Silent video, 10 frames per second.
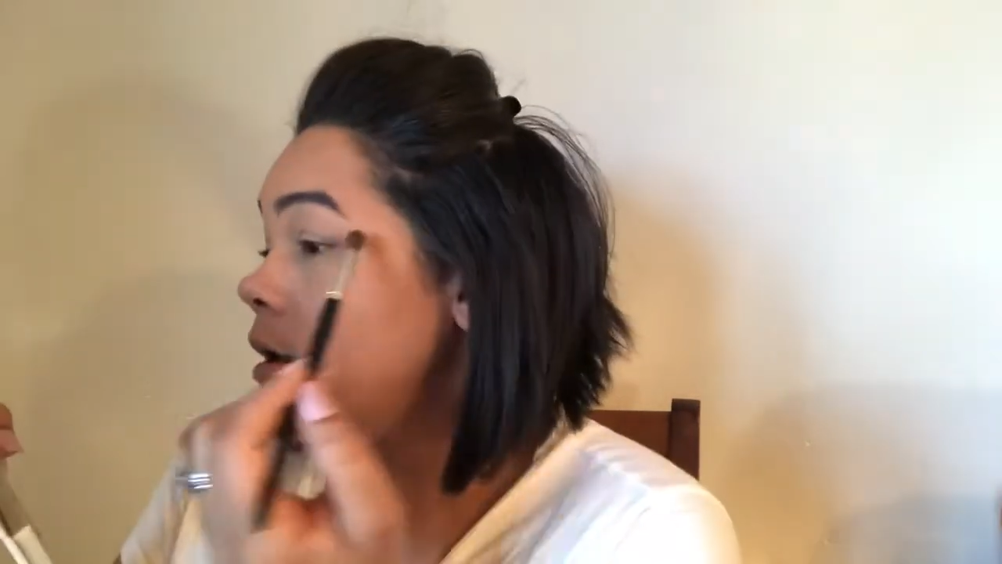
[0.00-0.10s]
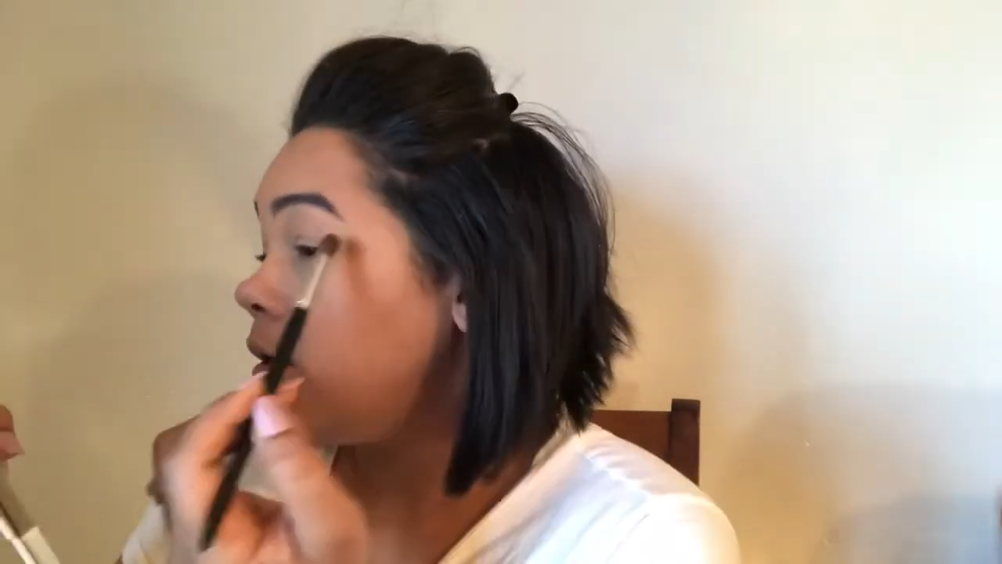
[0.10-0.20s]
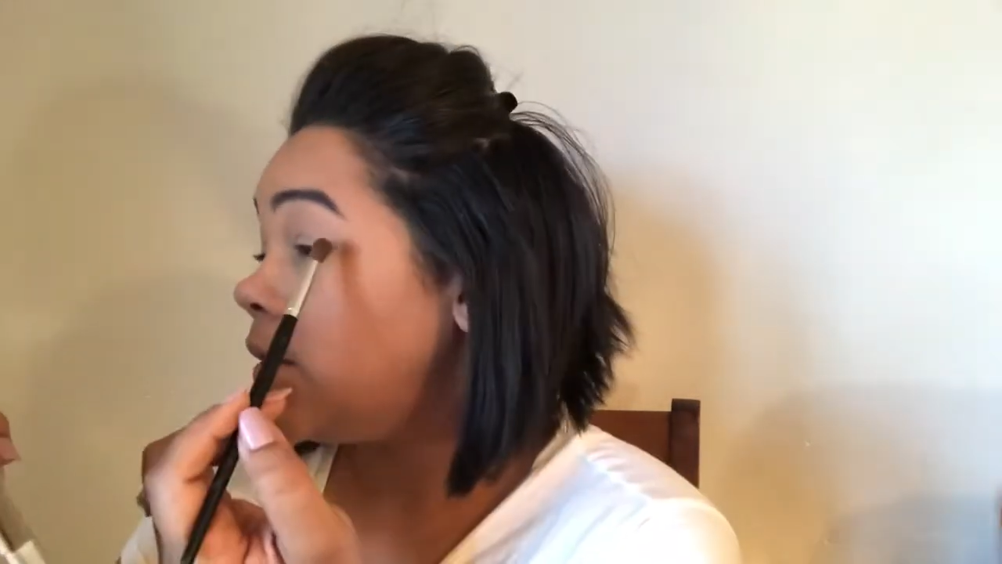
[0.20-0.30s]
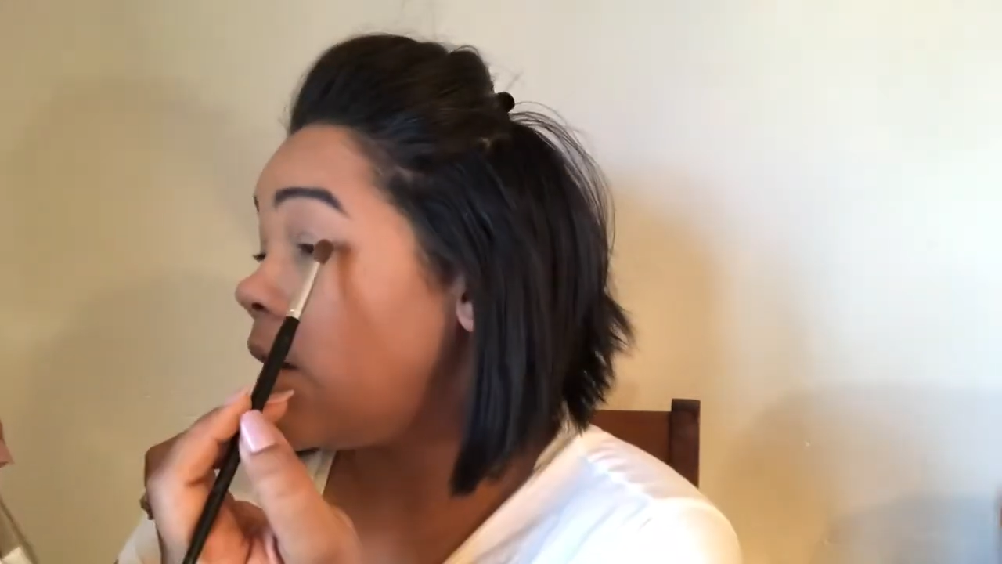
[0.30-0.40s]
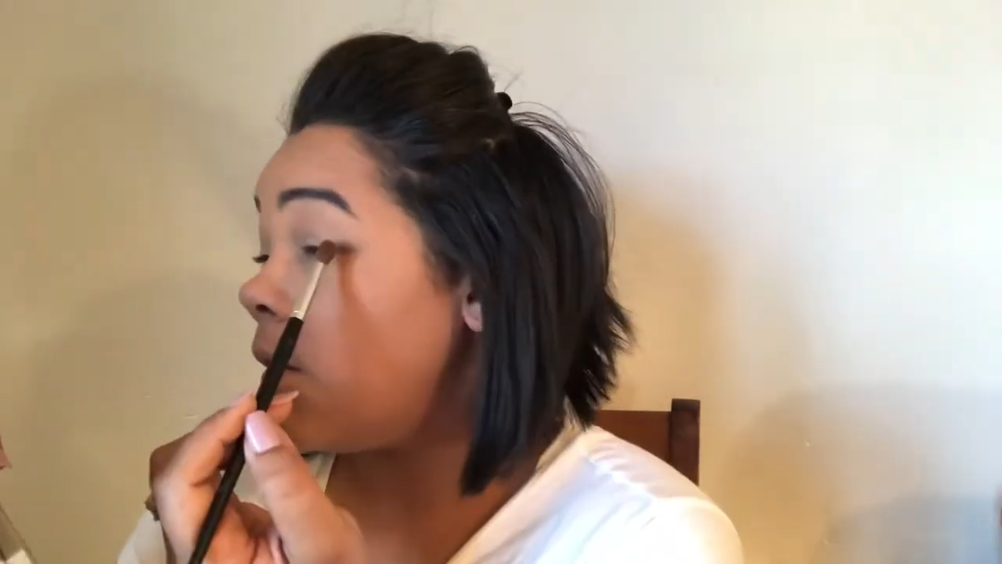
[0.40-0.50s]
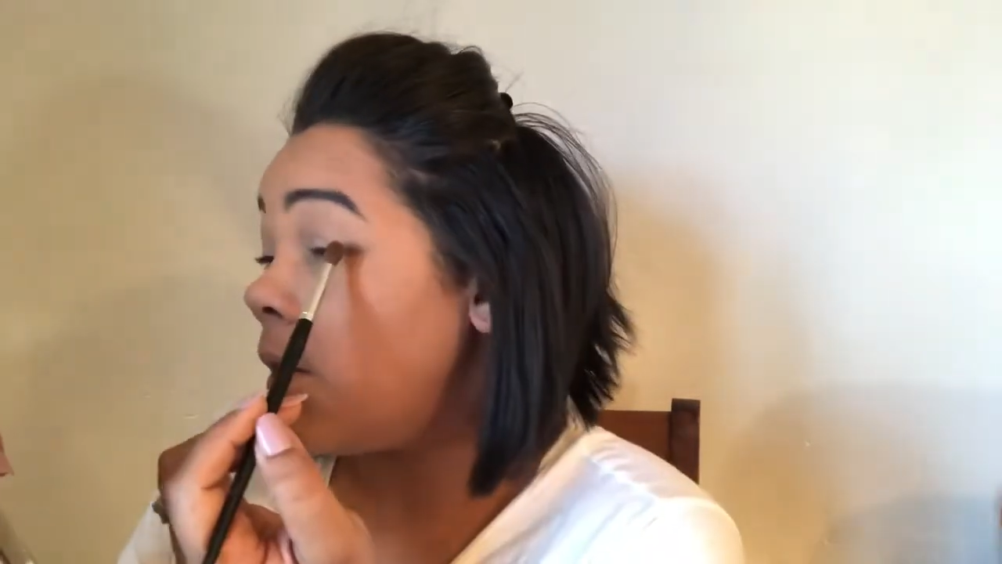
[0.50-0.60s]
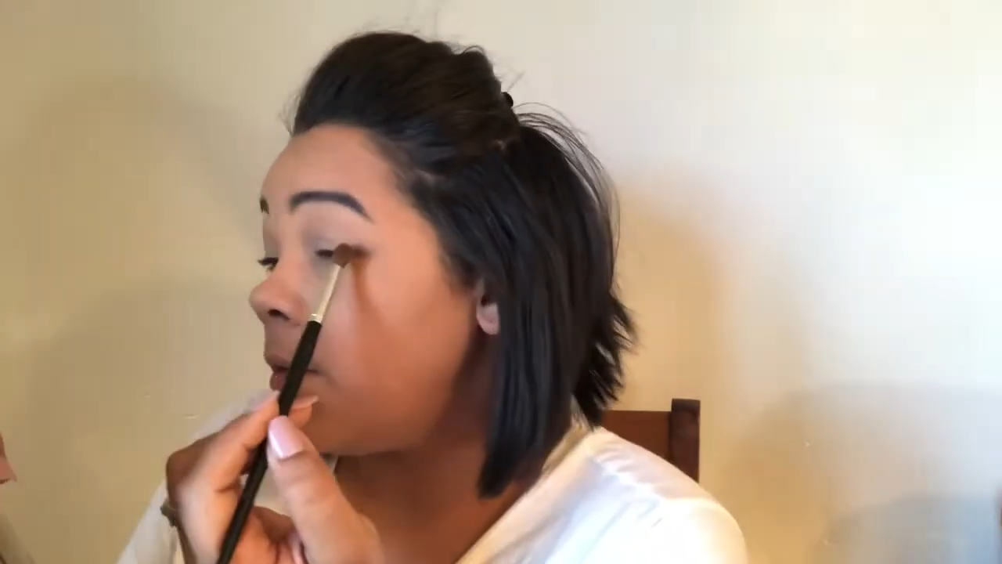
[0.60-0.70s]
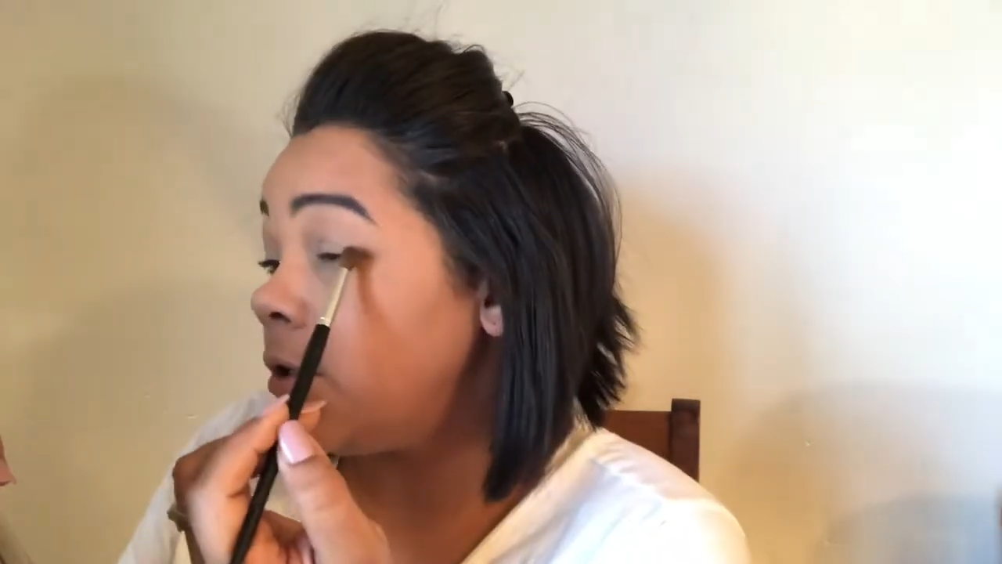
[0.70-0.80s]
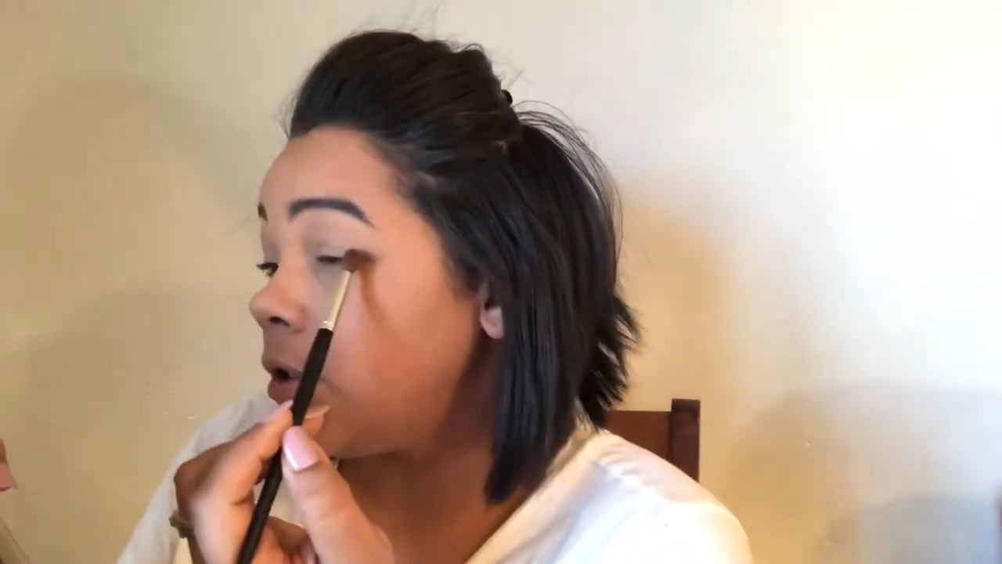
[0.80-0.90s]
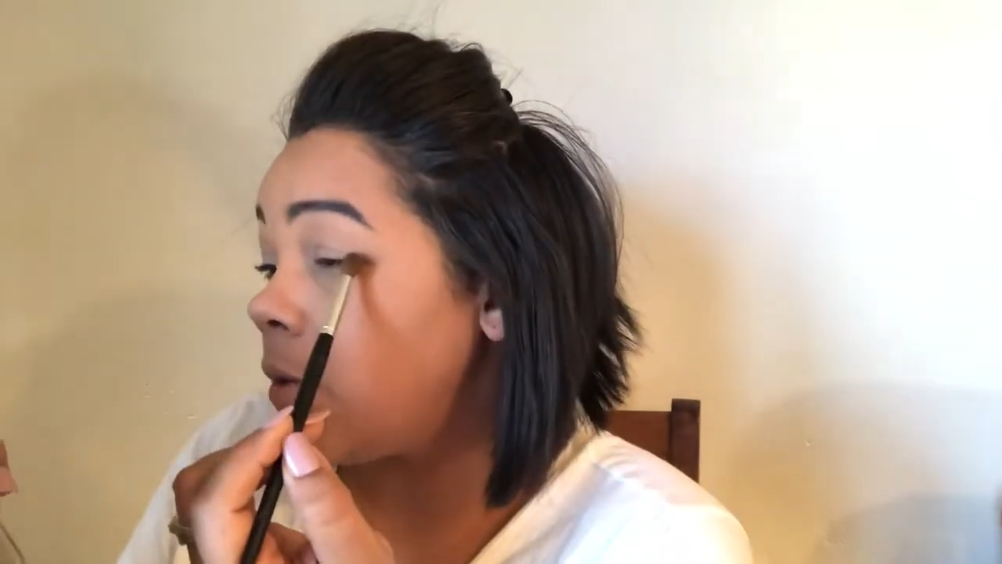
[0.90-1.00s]
So
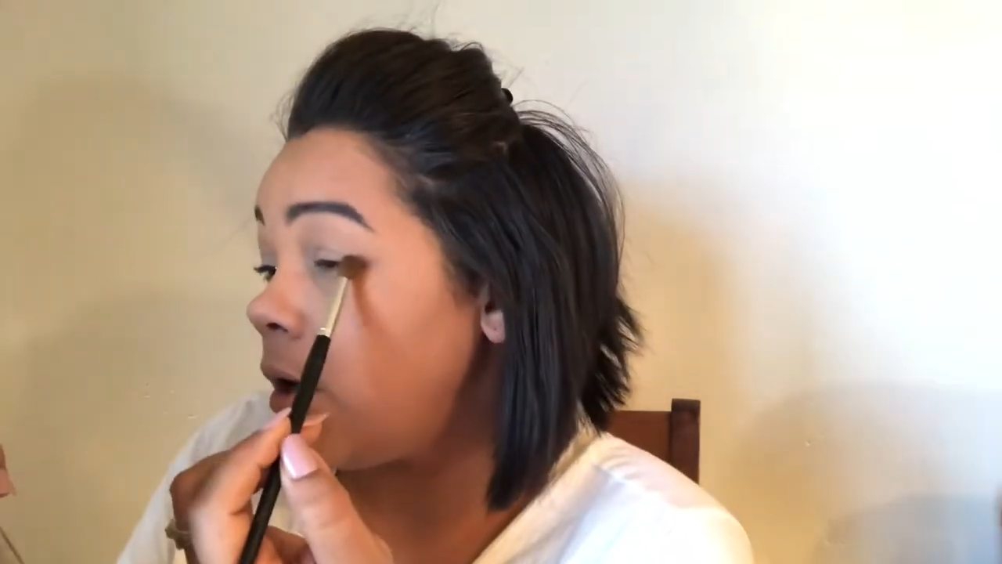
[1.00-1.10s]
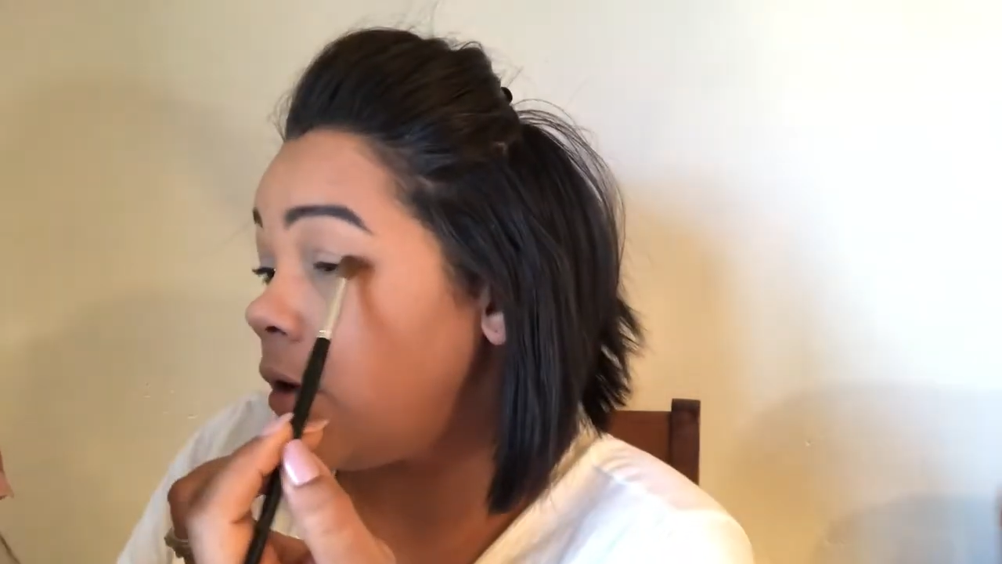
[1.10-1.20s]
I'm just going